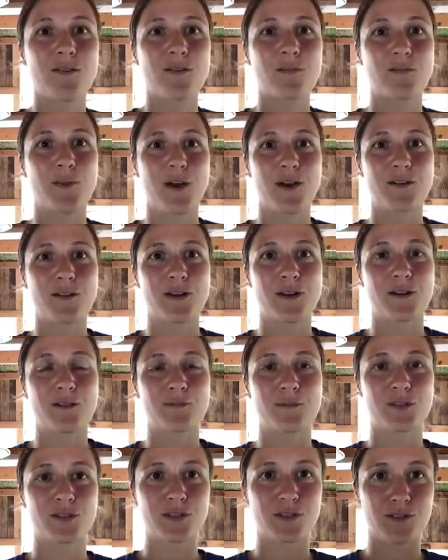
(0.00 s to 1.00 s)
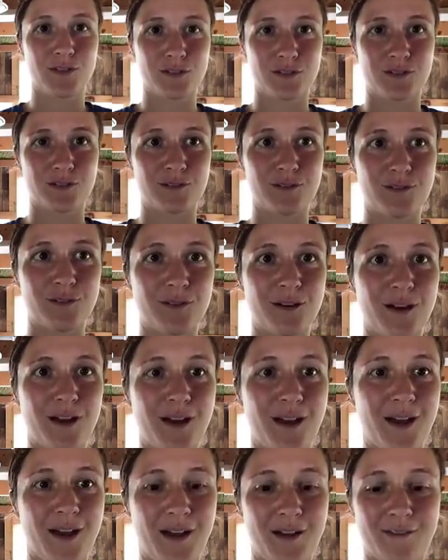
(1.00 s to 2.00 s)
and welcome to
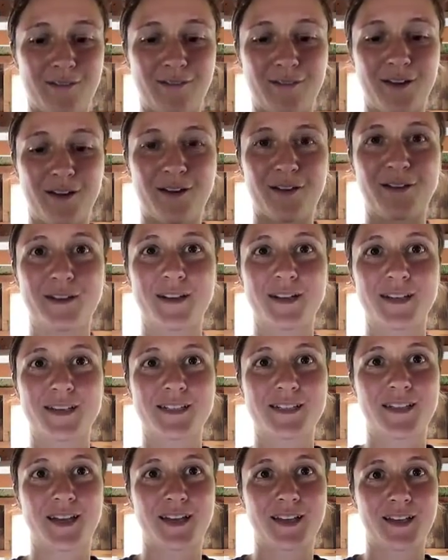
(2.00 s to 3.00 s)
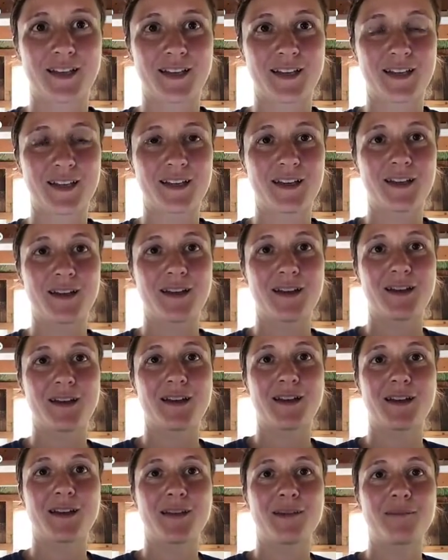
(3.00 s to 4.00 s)
a very exciting
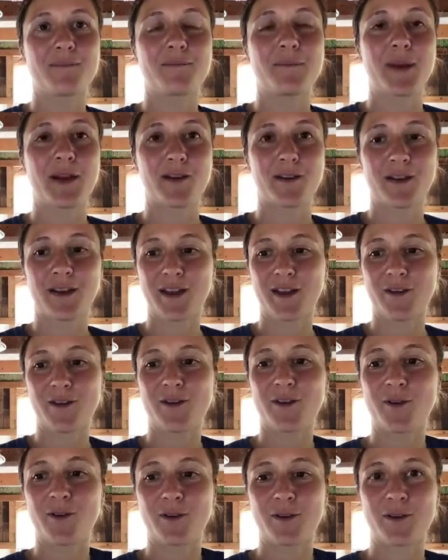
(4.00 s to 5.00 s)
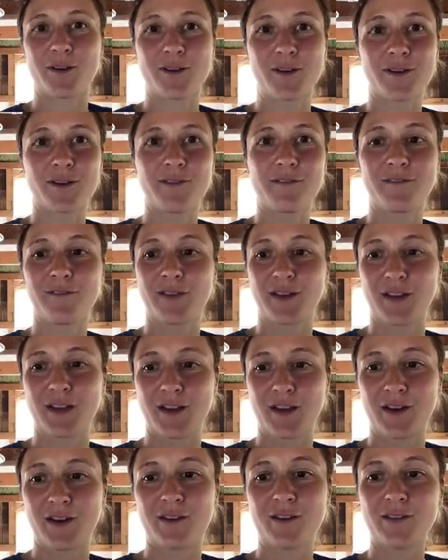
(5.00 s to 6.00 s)
Bear Care Corner
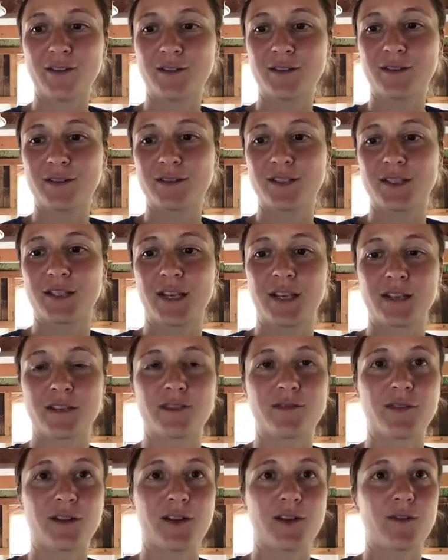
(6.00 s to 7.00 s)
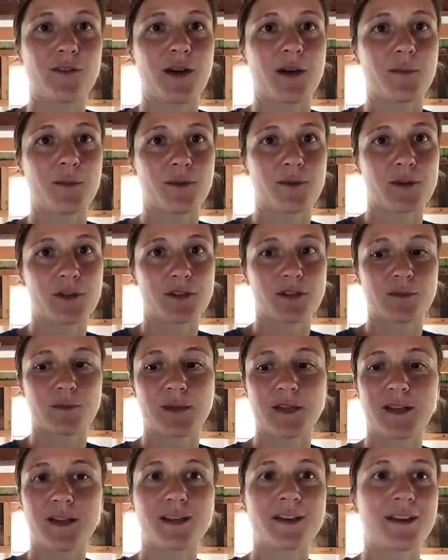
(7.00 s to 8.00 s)
video. Today's video I'm going to
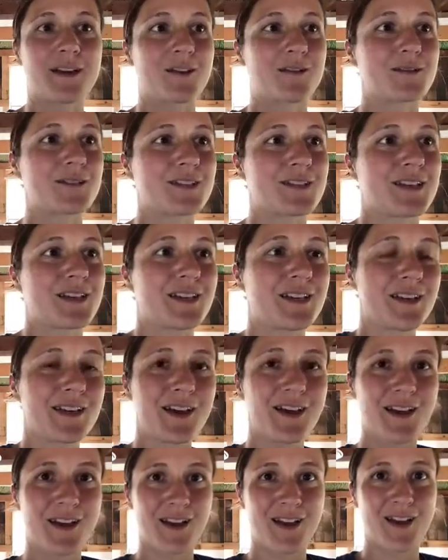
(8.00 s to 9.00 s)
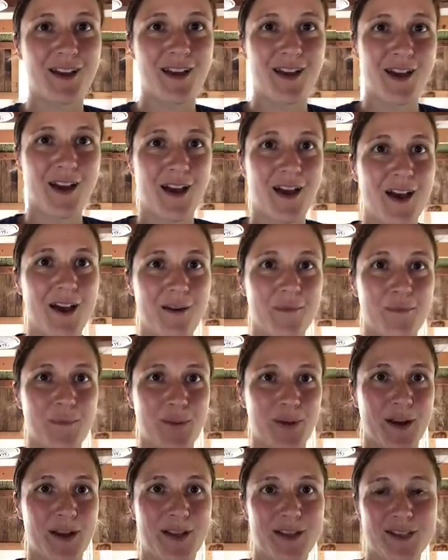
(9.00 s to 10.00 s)
be announcing a
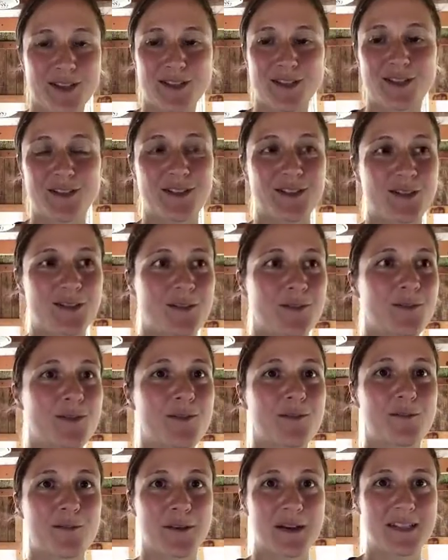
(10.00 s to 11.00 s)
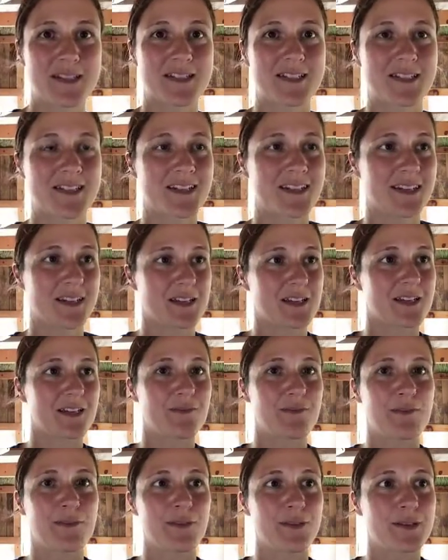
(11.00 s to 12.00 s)
brand new resident. I'm going to give
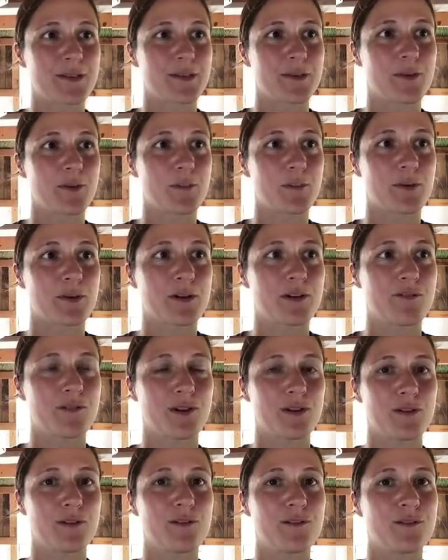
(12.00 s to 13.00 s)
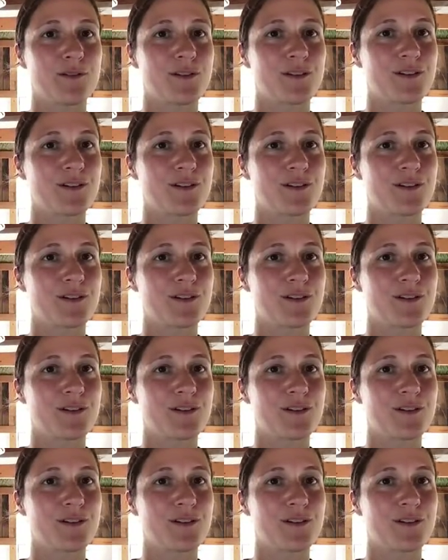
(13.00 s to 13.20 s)
you a little preview